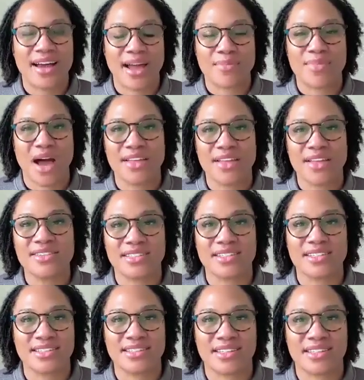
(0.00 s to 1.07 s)

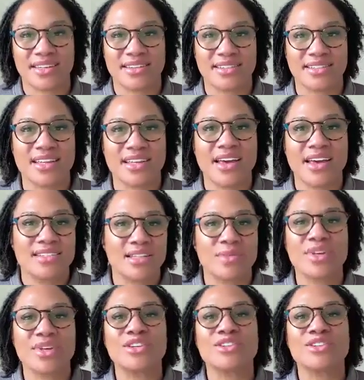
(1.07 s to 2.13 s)
Hypothesis is
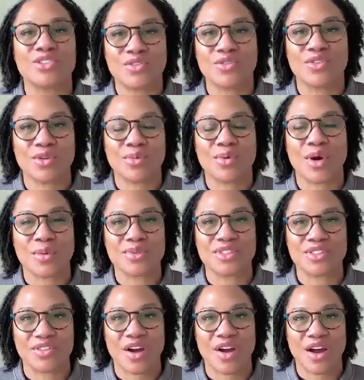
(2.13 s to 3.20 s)
something assumed for the
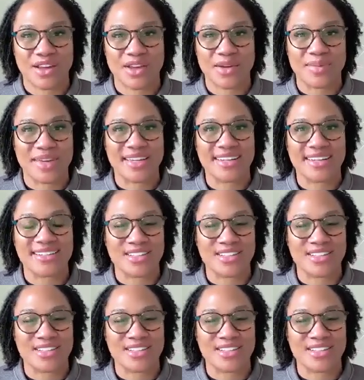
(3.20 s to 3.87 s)
purpose of argument.